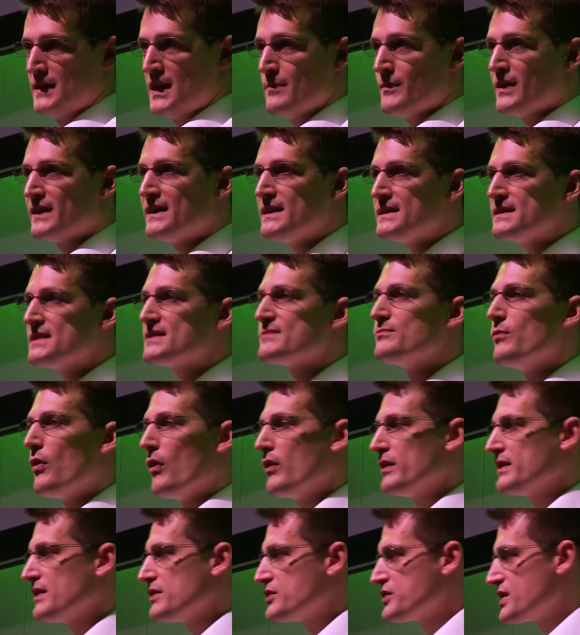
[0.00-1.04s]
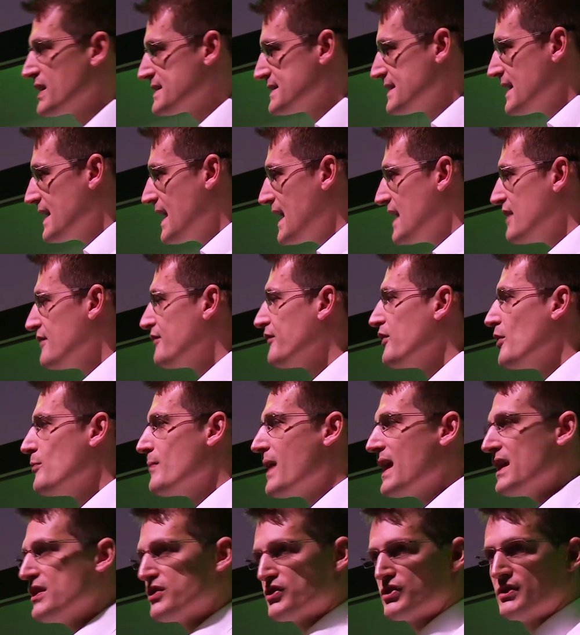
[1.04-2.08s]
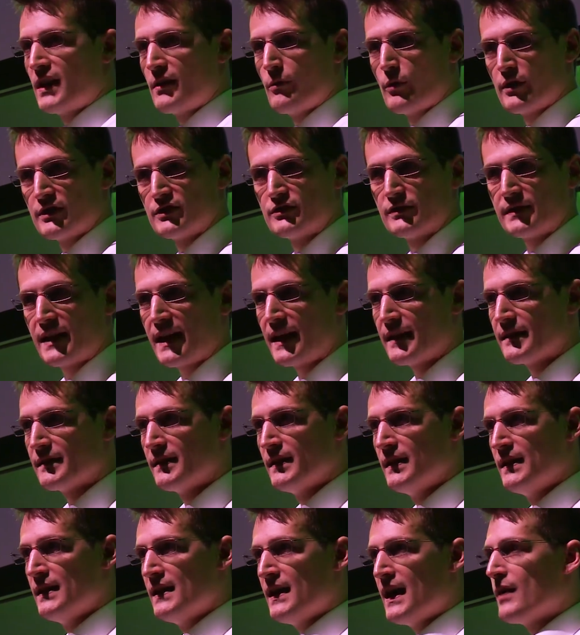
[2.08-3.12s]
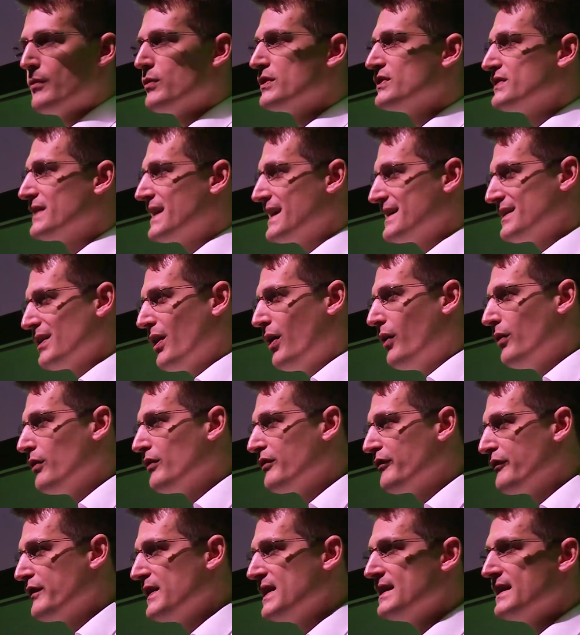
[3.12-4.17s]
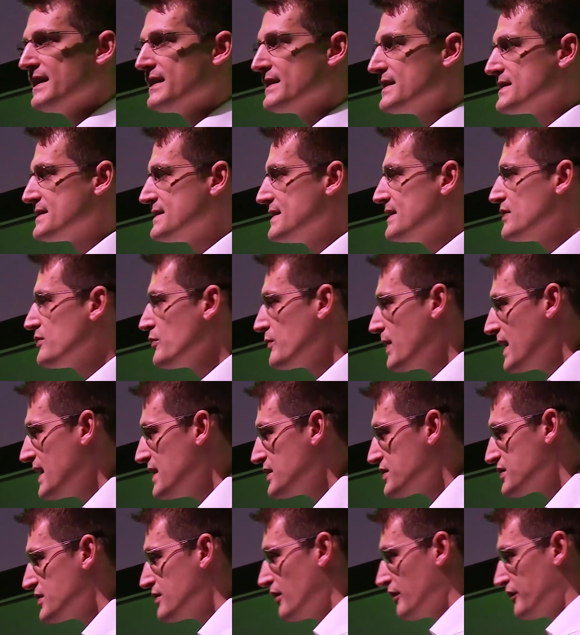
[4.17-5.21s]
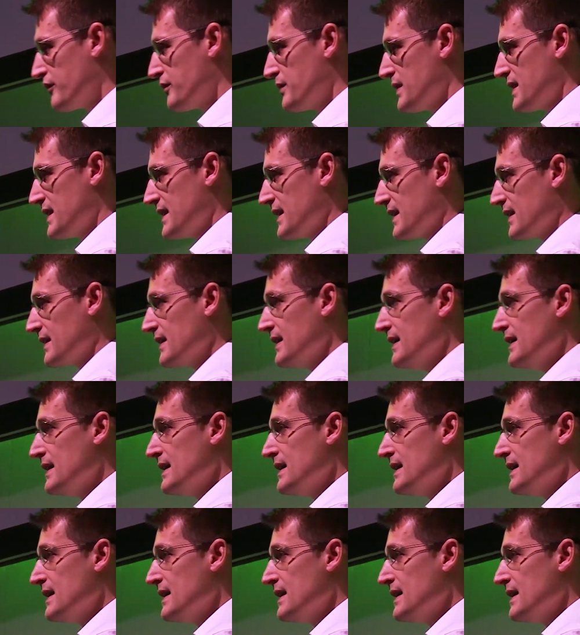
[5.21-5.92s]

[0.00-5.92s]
But this is more than just information I want to get. I want to get the whole feeling, the situation of reading.